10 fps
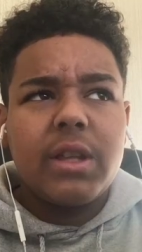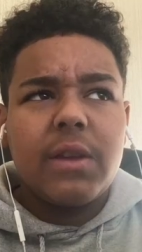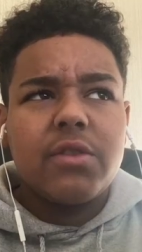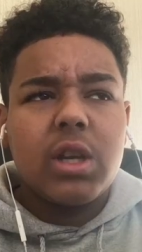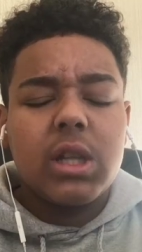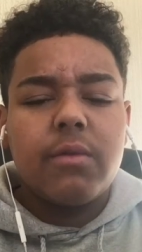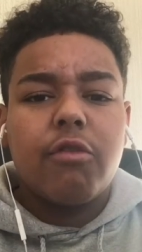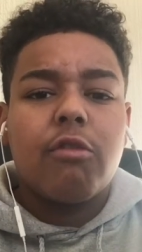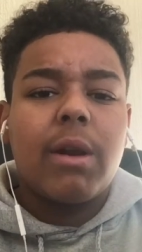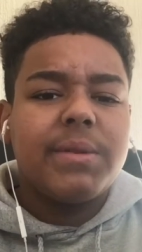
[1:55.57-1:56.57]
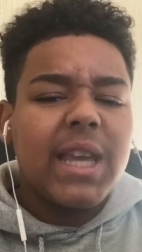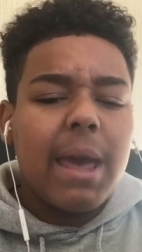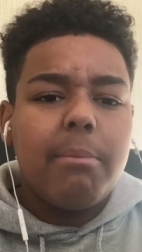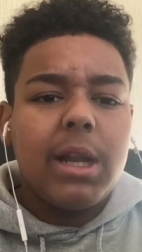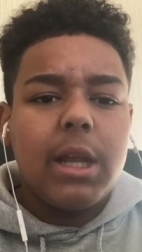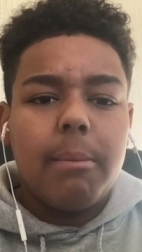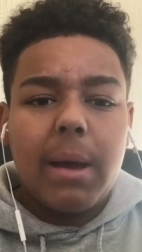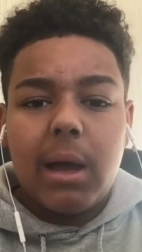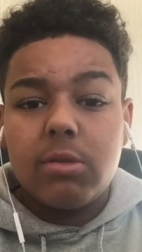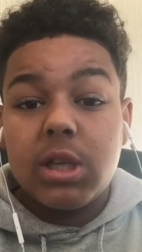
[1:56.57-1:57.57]
they've signed him for around ten million
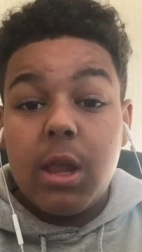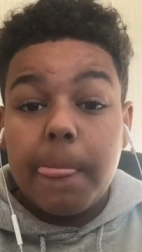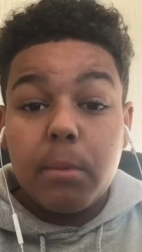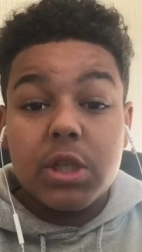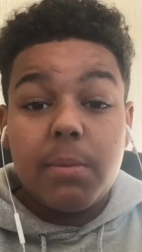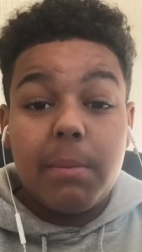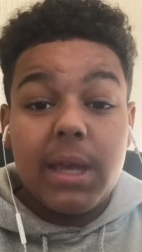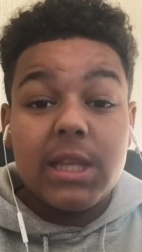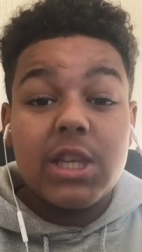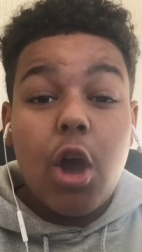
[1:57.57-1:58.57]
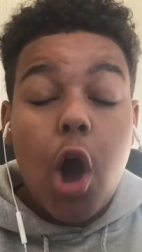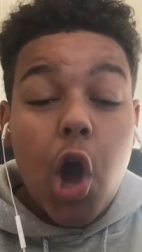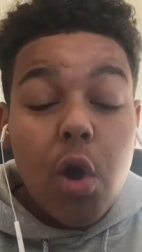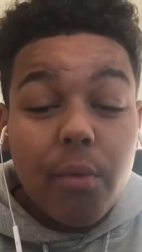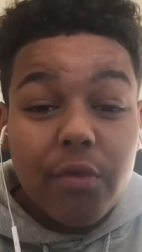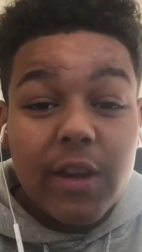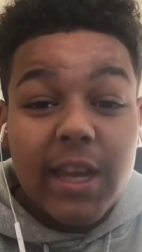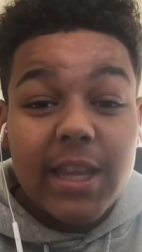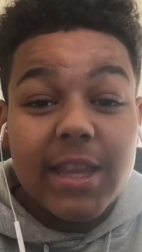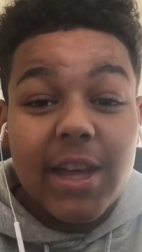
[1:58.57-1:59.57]
pounds, which means,
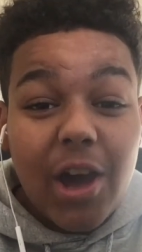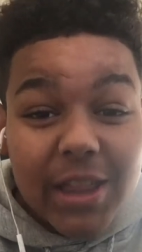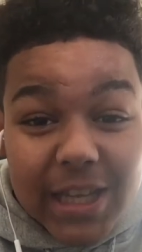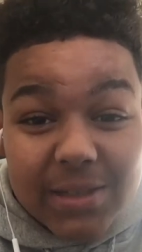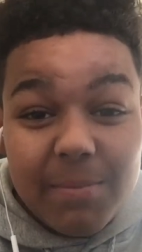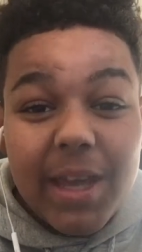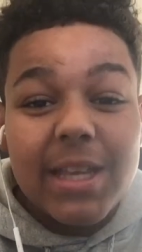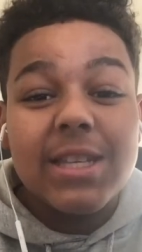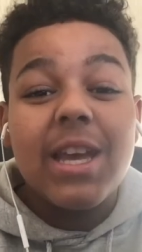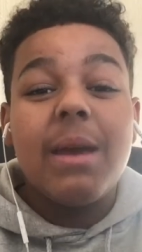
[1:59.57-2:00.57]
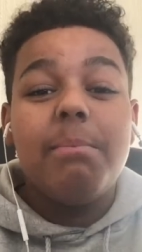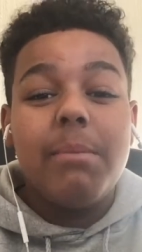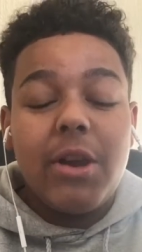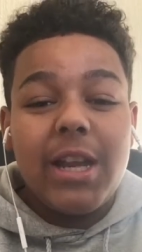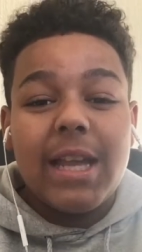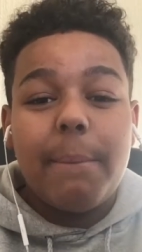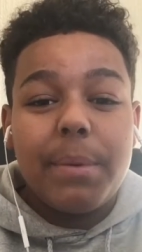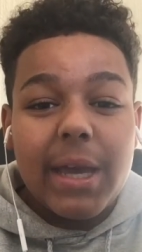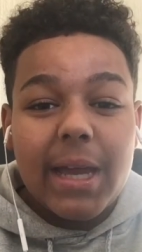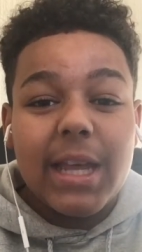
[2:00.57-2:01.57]
hopefully, this means Miralem
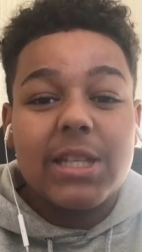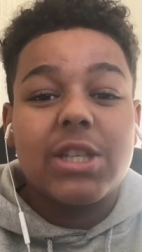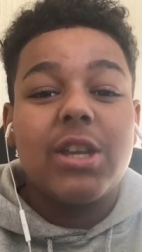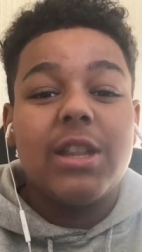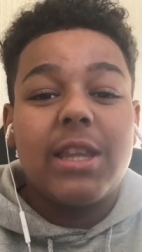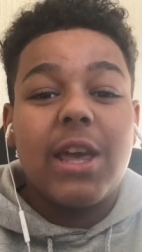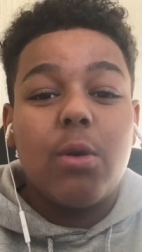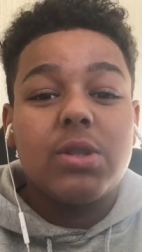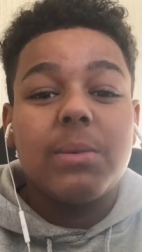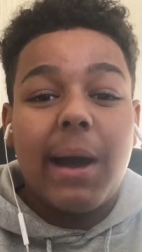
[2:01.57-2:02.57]
Pjanic can go to